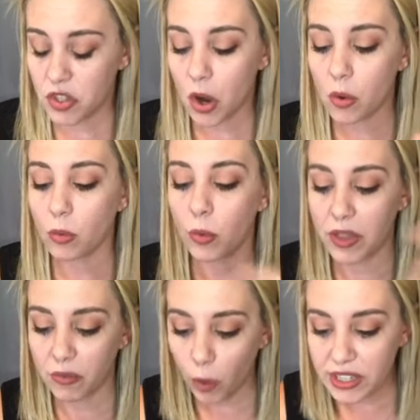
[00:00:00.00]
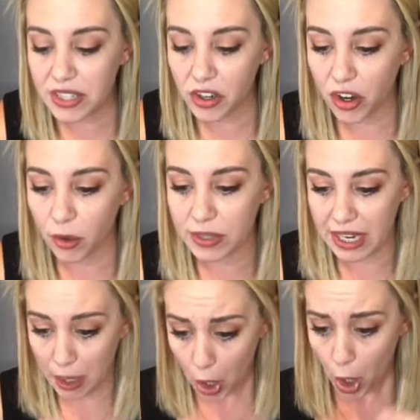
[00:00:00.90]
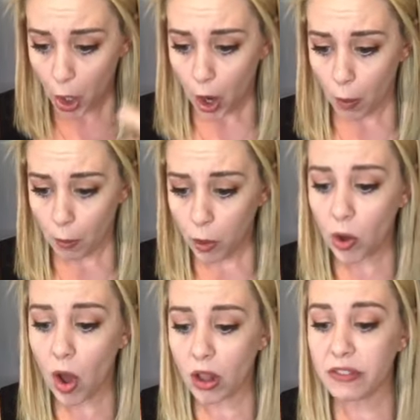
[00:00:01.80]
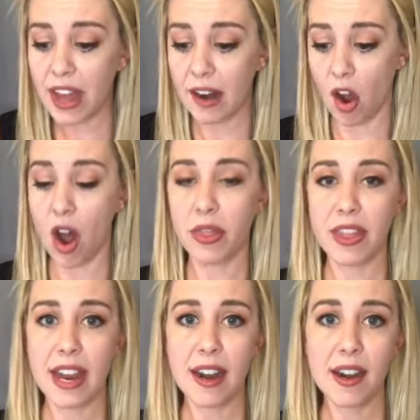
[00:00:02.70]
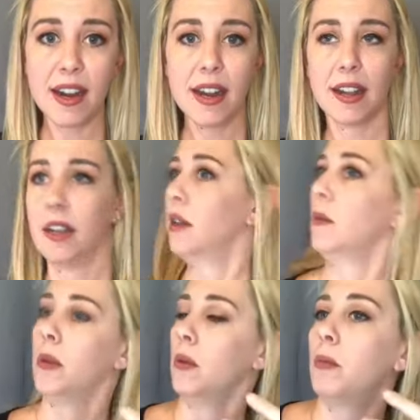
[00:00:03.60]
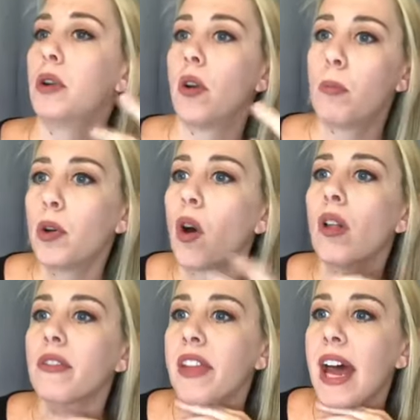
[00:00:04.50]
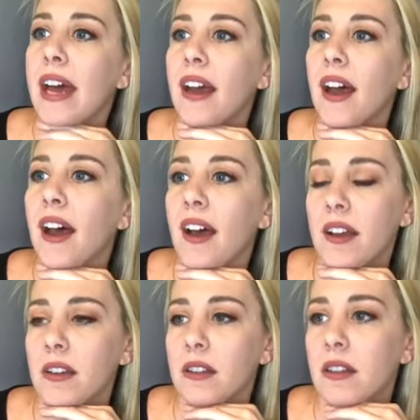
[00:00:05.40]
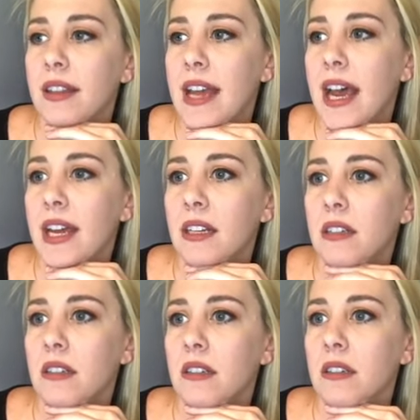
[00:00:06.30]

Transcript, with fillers: so with voicing her, it was like put all of that on there, put put all of that. Uh, that